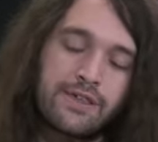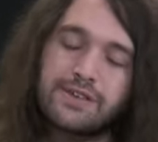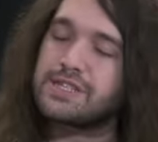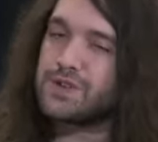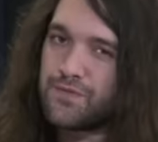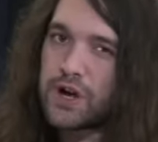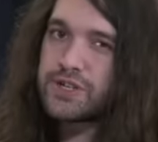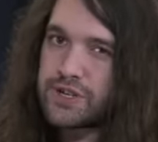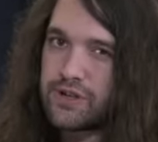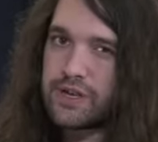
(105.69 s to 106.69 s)
This is
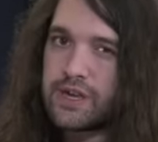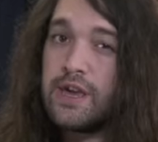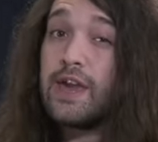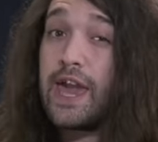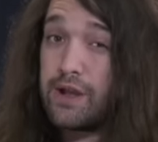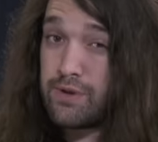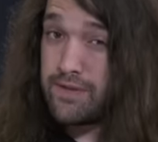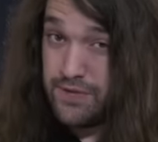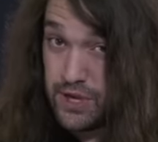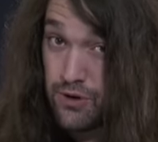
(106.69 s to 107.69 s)
functionally a
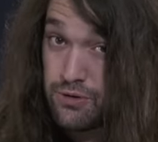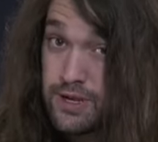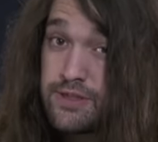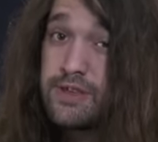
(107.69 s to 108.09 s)
review.